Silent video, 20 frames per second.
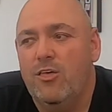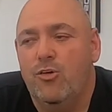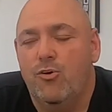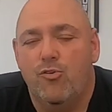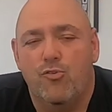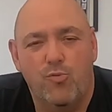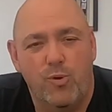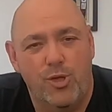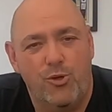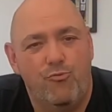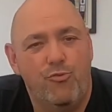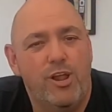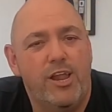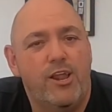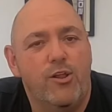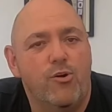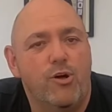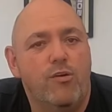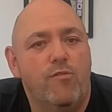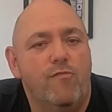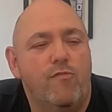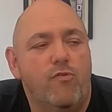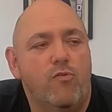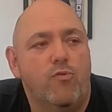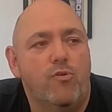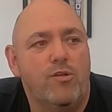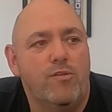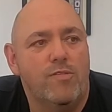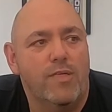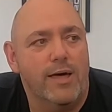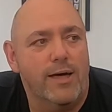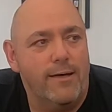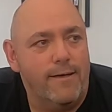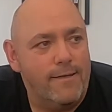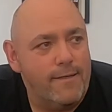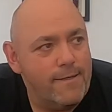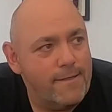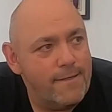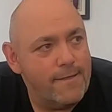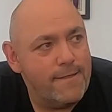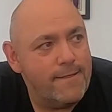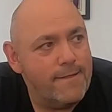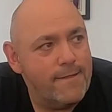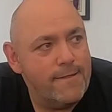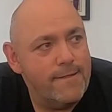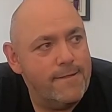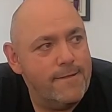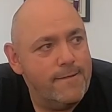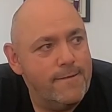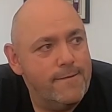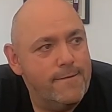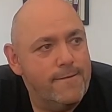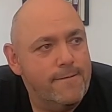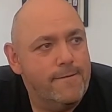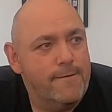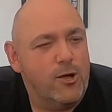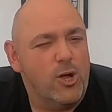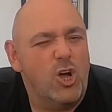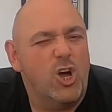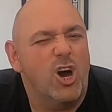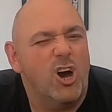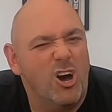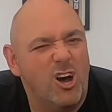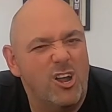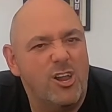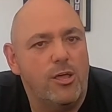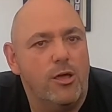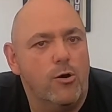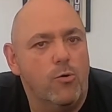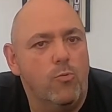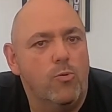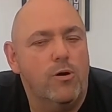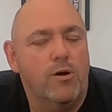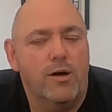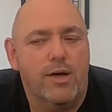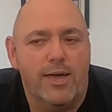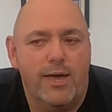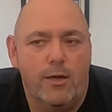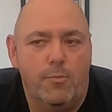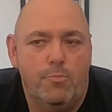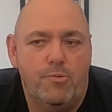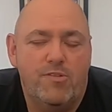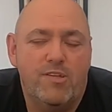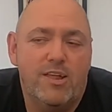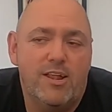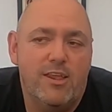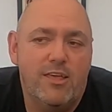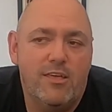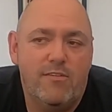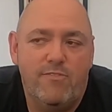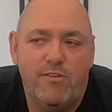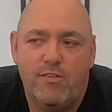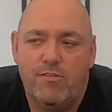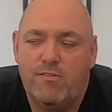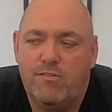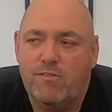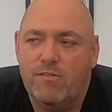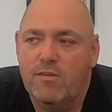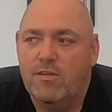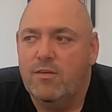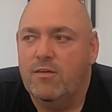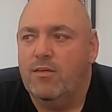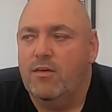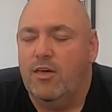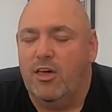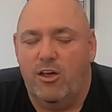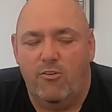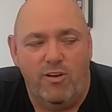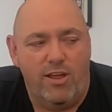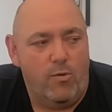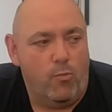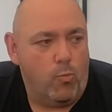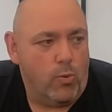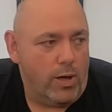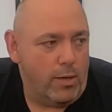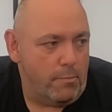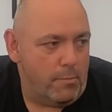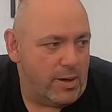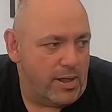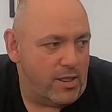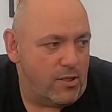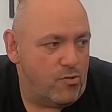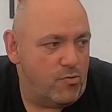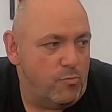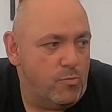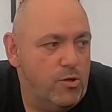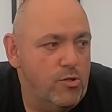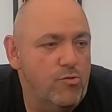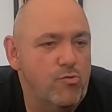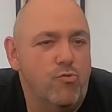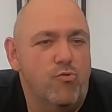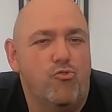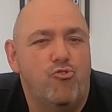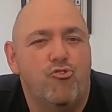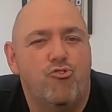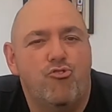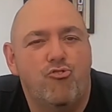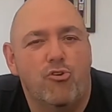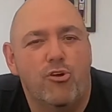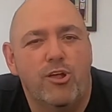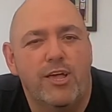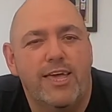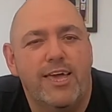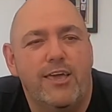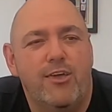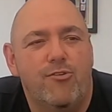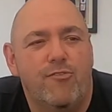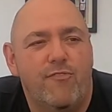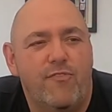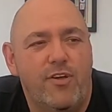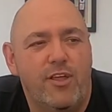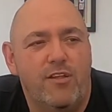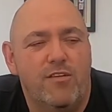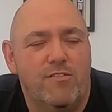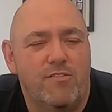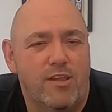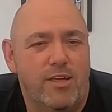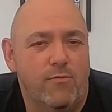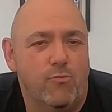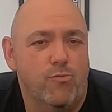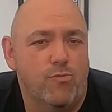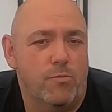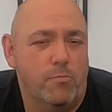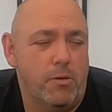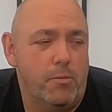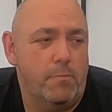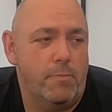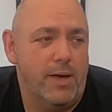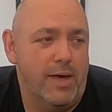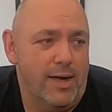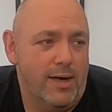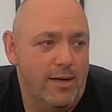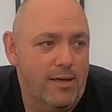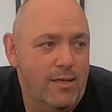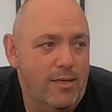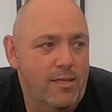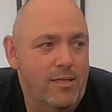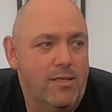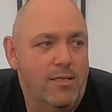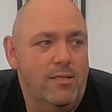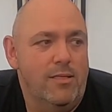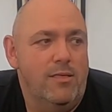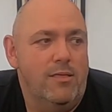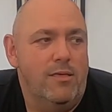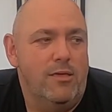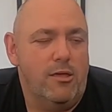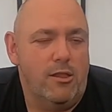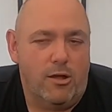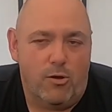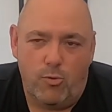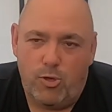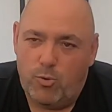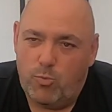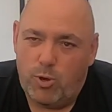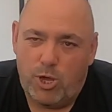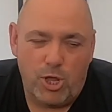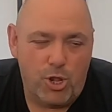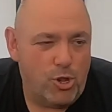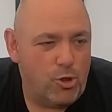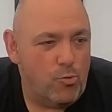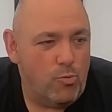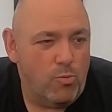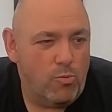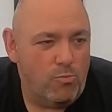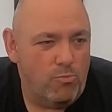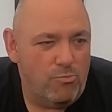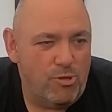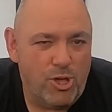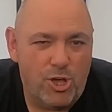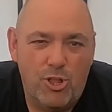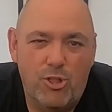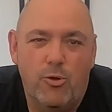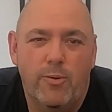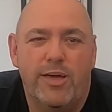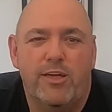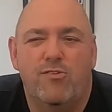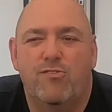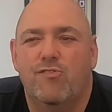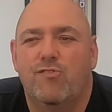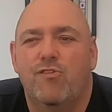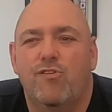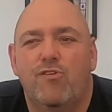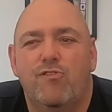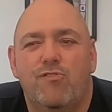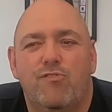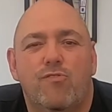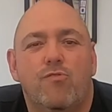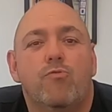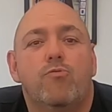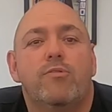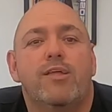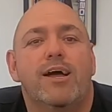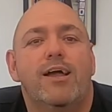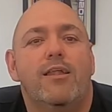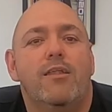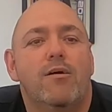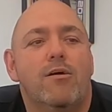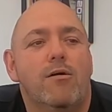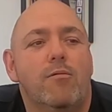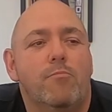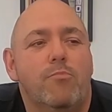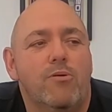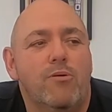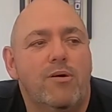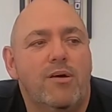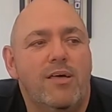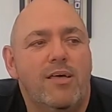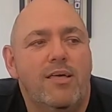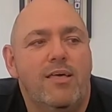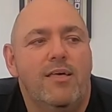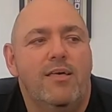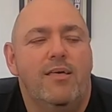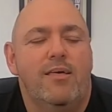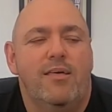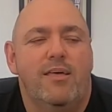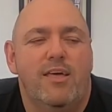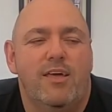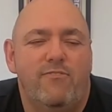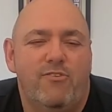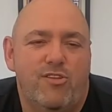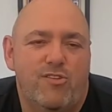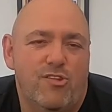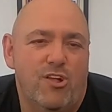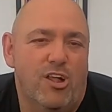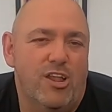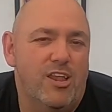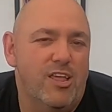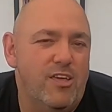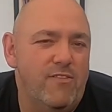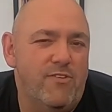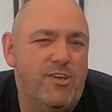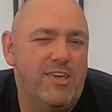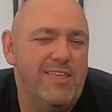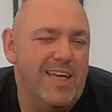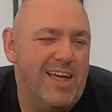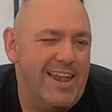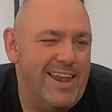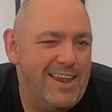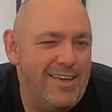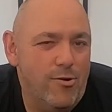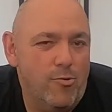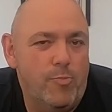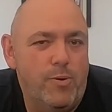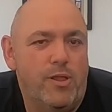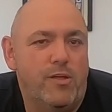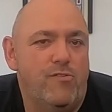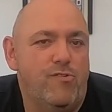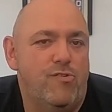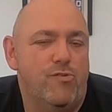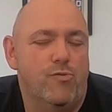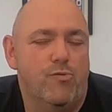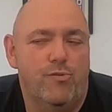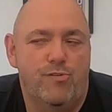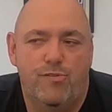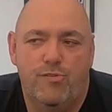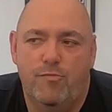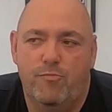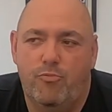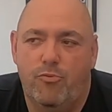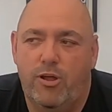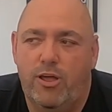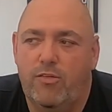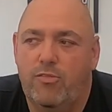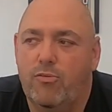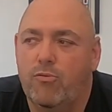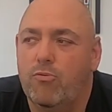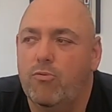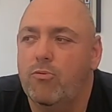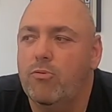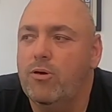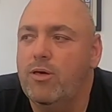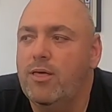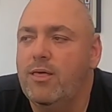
because what you're really looking for is that cardio workout, particularly if it's around weight management or just trying to get your fitness levels a bit better. You know, you can do exercises all day long, but if it's not leaving you that little bit of shortness of breath, or